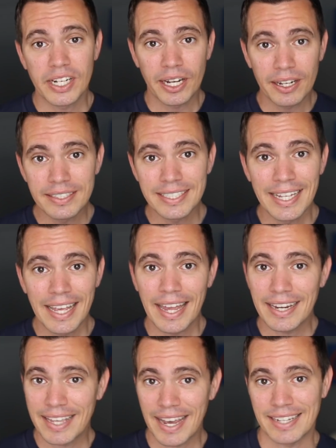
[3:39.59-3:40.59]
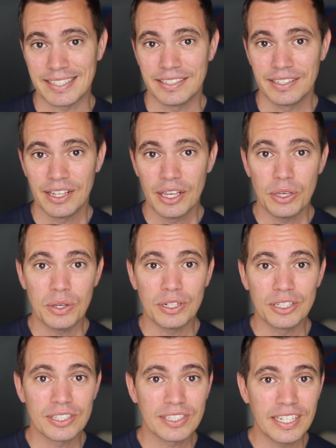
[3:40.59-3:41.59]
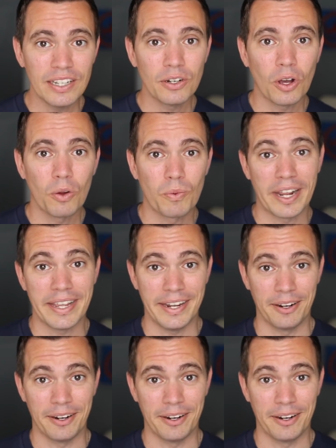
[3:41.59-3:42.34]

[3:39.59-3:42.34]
to hunt and guess. You can just see it all right